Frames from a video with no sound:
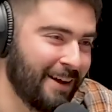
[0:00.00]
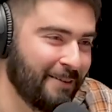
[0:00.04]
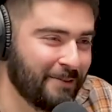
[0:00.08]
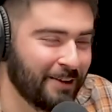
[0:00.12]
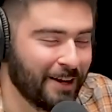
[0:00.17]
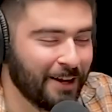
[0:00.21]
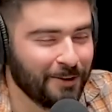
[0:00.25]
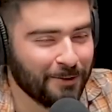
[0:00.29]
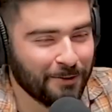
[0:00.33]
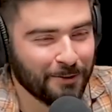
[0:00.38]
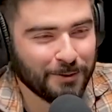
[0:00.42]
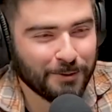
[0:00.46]
I mean,
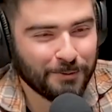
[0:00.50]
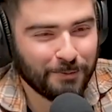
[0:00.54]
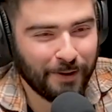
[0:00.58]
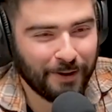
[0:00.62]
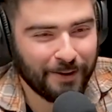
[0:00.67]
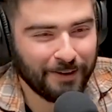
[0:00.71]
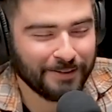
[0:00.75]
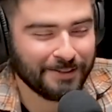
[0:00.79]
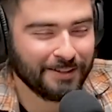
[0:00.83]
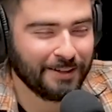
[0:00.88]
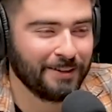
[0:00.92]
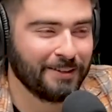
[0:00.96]
I know those
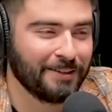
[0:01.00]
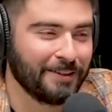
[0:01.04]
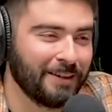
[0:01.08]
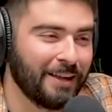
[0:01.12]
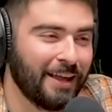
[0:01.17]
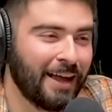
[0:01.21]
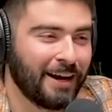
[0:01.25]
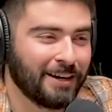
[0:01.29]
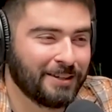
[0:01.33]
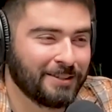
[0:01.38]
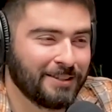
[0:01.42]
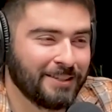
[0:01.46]
parents that
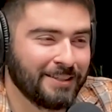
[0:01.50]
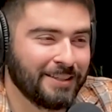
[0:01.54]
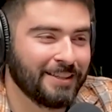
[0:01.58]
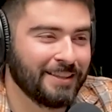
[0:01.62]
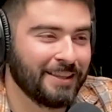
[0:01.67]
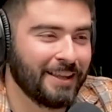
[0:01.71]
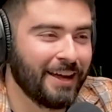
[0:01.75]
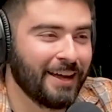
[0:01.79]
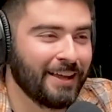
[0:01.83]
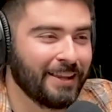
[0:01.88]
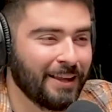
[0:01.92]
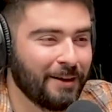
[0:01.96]
actually did
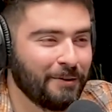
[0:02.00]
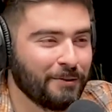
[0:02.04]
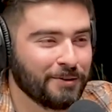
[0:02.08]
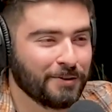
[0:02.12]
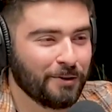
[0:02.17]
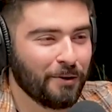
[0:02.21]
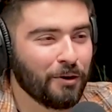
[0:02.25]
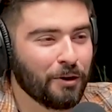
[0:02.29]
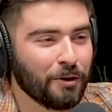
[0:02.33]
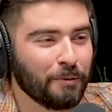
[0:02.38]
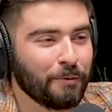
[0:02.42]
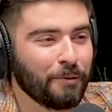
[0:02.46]
that, and that was
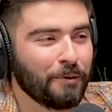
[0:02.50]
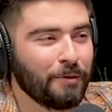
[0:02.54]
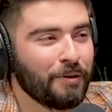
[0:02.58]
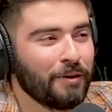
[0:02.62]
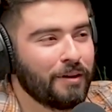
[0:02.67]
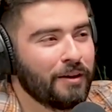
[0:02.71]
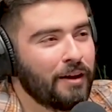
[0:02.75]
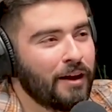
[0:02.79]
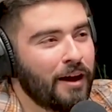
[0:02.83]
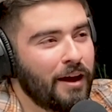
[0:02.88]
horrible.